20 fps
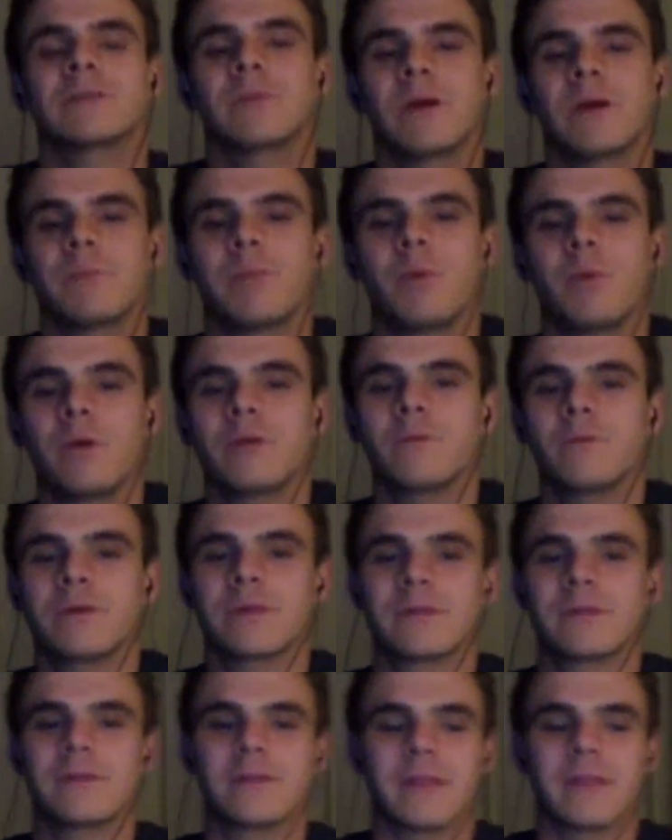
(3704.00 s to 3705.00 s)
my point
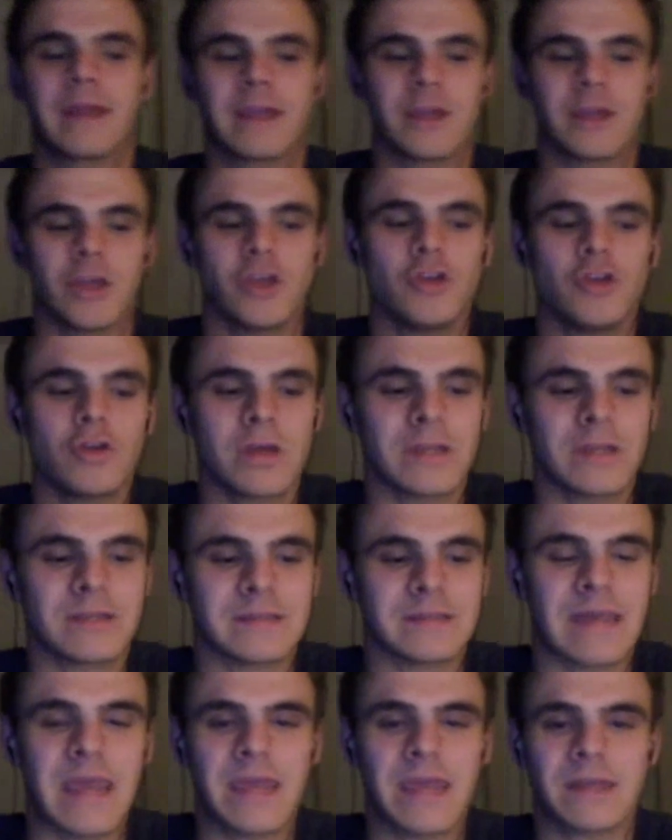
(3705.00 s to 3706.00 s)
with, like, you can
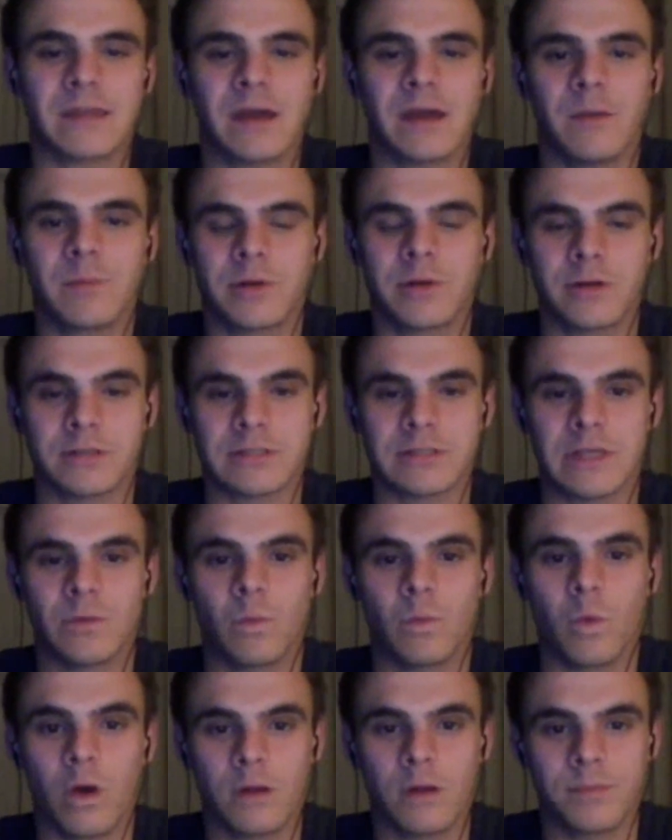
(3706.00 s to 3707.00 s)
take numbers and
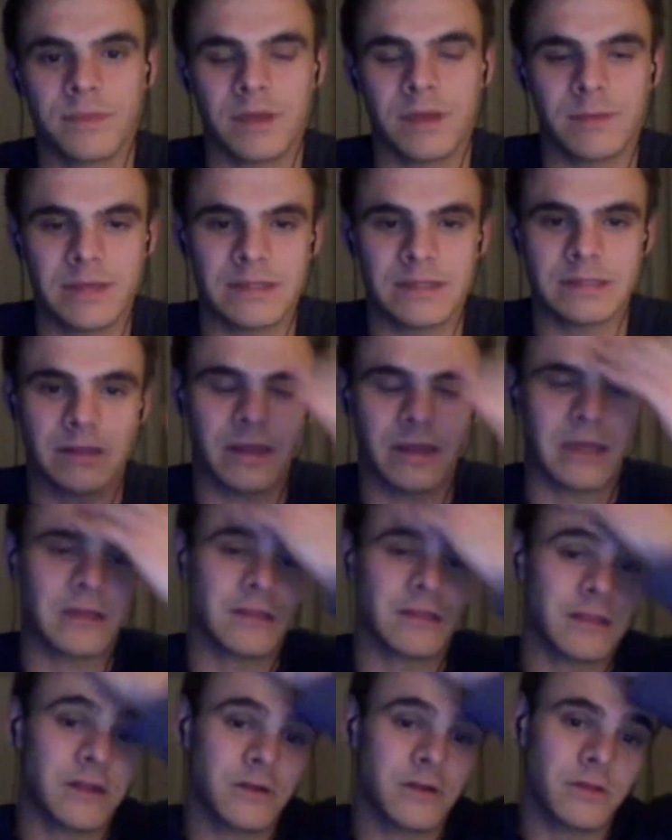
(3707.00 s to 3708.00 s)
warp them into, like,
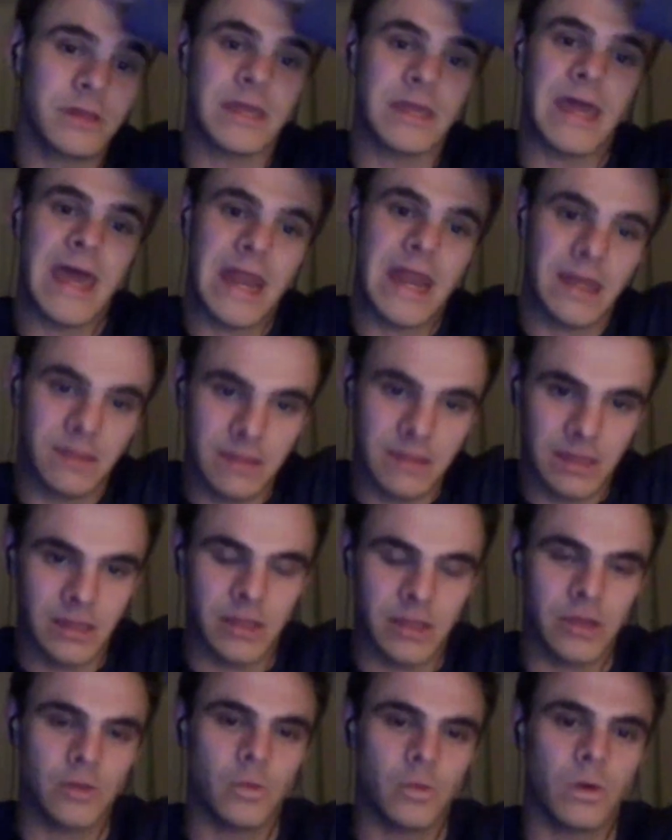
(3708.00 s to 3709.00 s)
literally anything that
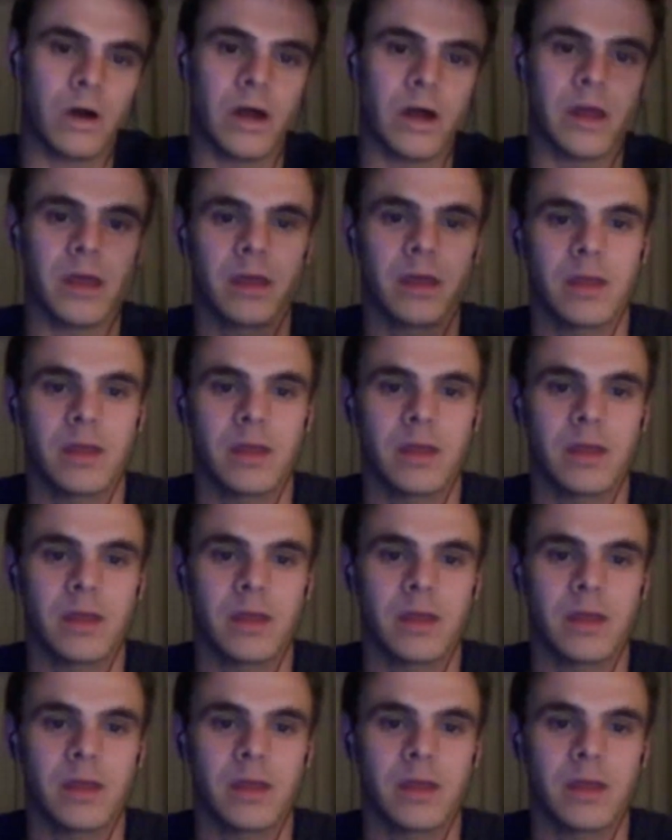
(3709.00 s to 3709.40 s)
you want.